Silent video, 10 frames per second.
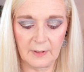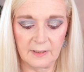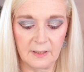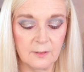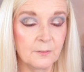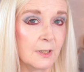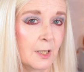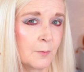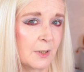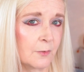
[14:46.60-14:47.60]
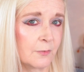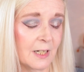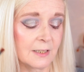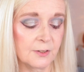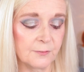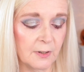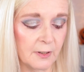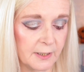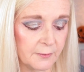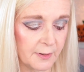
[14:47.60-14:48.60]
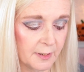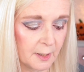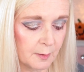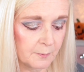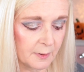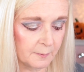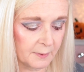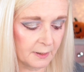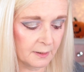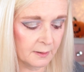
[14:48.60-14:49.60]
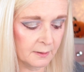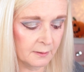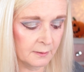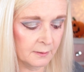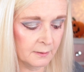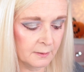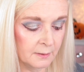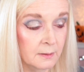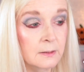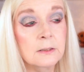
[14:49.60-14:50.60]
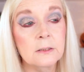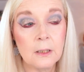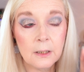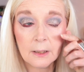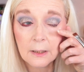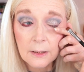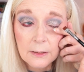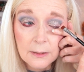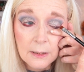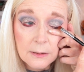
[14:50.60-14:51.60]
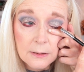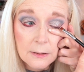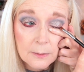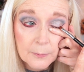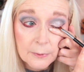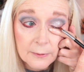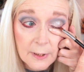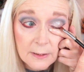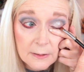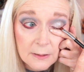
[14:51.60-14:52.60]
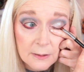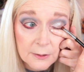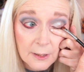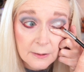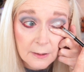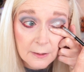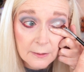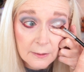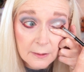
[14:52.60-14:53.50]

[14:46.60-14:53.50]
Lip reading: I think I'm going to go with a flat definer. I think it might be slightly easier to just press the shadow.